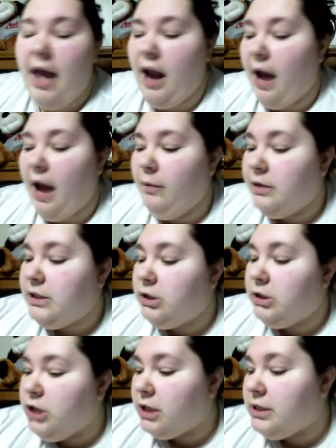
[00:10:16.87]
And I would
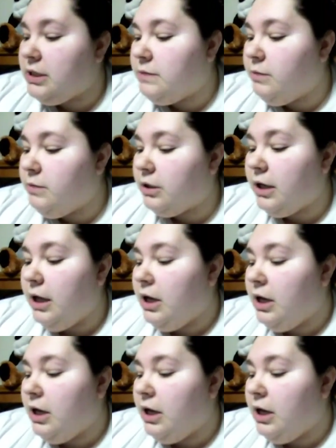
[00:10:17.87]
suggest this book